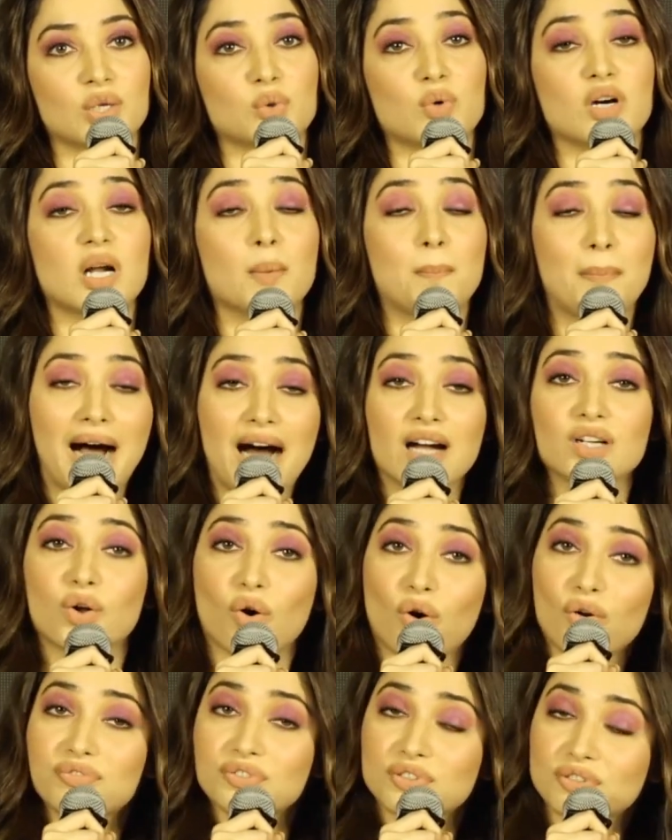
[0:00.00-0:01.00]
who are a part
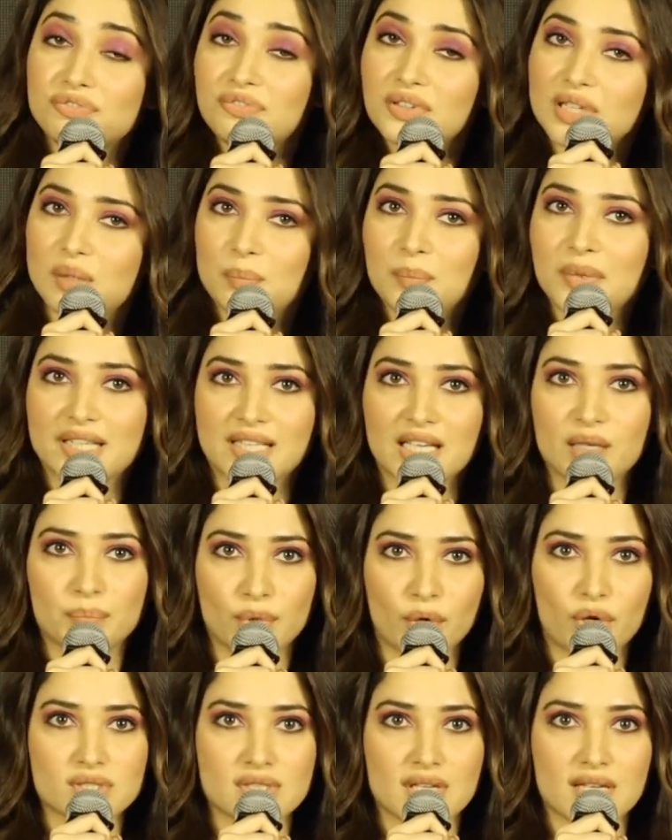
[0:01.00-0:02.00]
of the
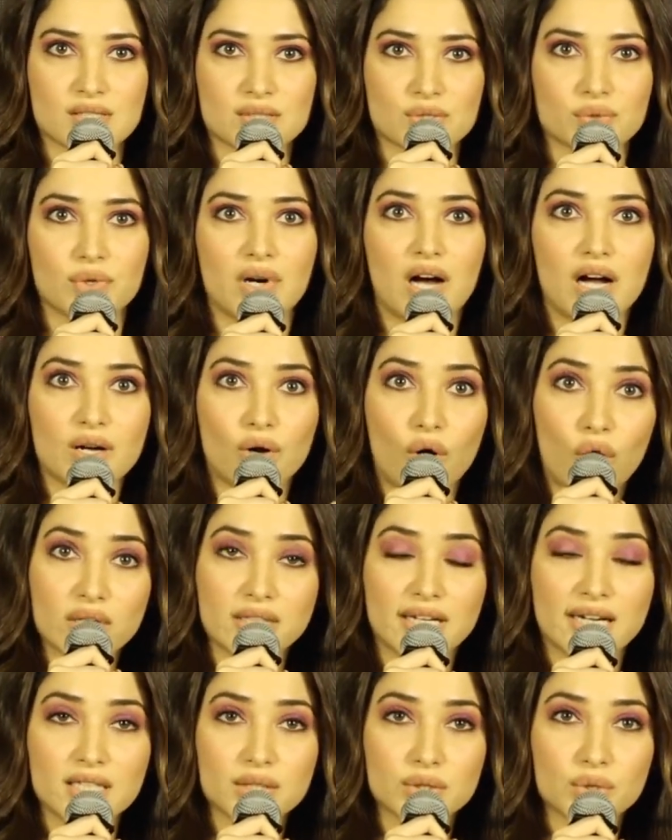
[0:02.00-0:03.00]
filmmaking process. So our
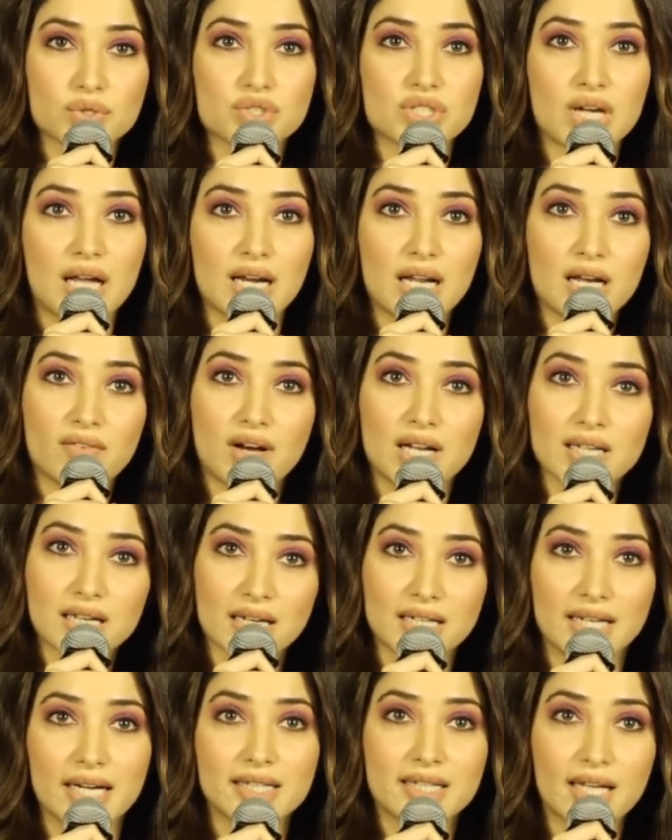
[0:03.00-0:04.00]
content to chala
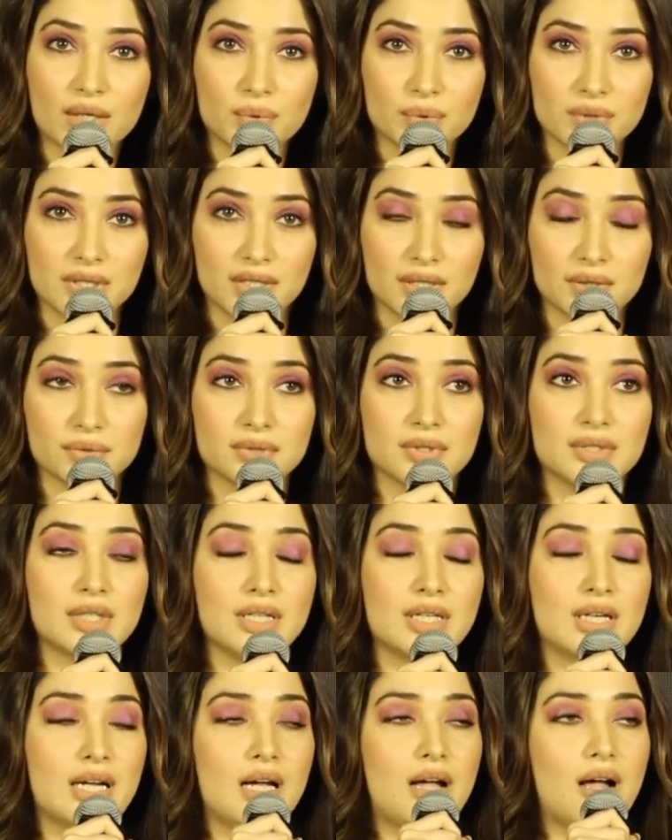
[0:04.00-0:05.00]
vaalu connect ayi unnaru.
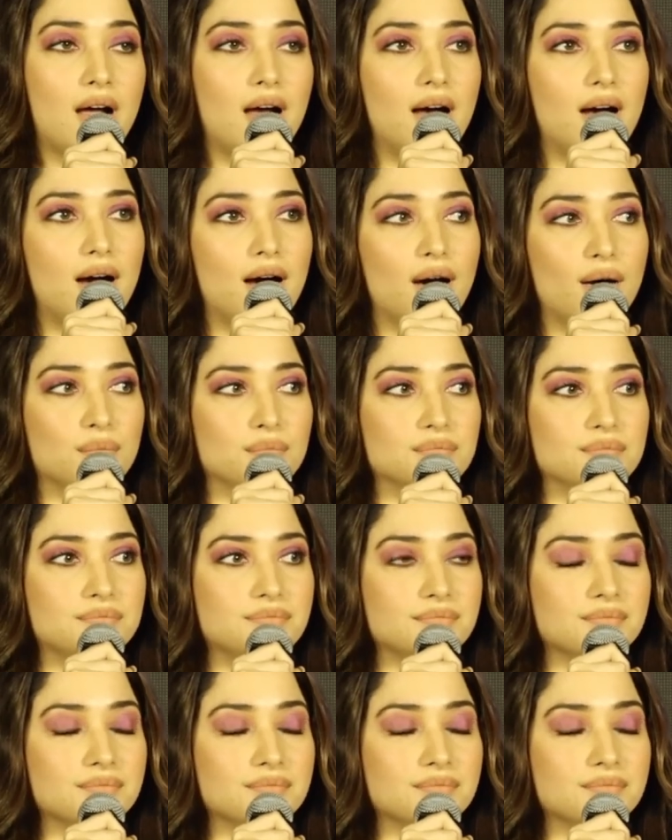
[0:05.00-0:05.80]
Um,